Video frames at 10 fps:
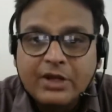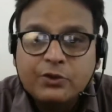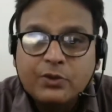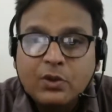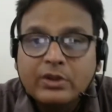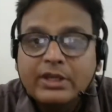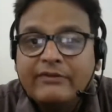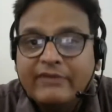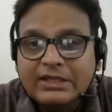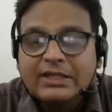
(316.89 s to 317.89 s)
to know that
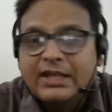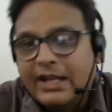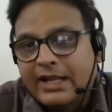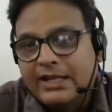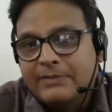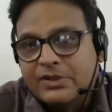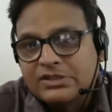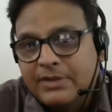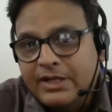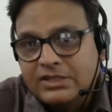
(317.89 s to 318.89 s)
whether there are any
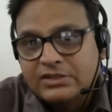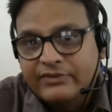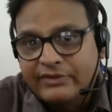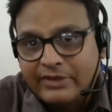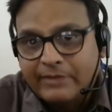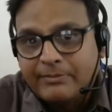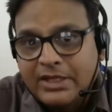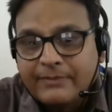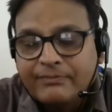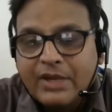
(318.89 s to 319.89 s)
possibilities of development.